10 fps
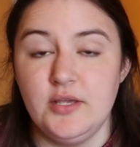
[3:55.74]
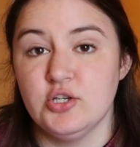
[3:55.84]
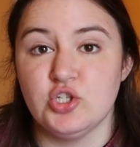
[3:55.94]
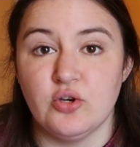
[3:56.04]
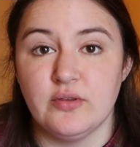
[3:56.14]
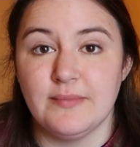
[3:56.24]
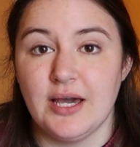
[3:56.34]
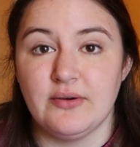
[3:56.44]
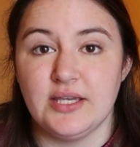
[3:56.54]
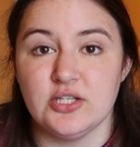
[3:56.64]
show them
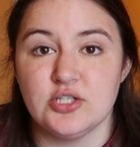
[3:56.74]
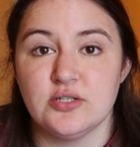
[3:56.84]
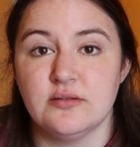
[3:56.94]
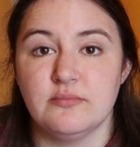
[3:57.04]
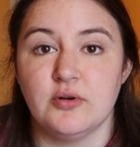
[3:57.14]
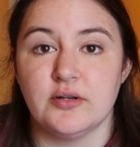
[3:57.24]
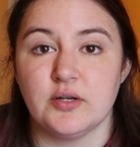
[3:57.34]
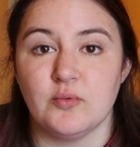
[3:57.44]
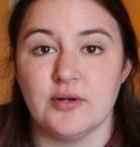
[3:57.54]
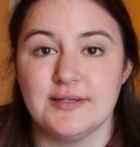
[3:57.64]
how each product
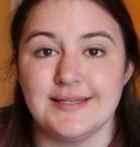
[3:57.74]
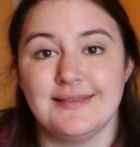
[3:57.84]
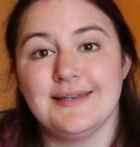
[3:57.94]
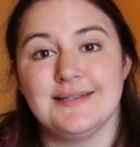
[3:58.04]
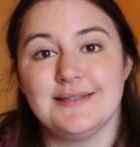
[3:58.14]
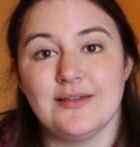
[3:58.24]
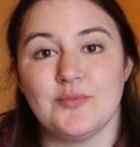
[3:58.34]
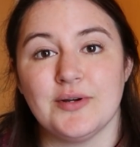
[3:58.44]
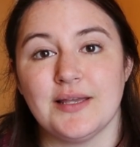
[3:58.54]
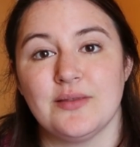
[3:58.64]
works, and then tell them
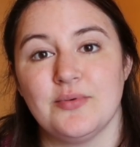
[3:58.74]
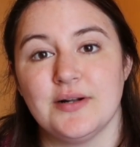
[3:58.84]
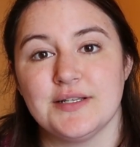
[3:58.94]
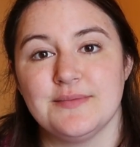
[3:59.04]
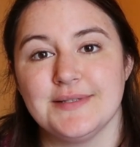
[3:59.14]
where to get the products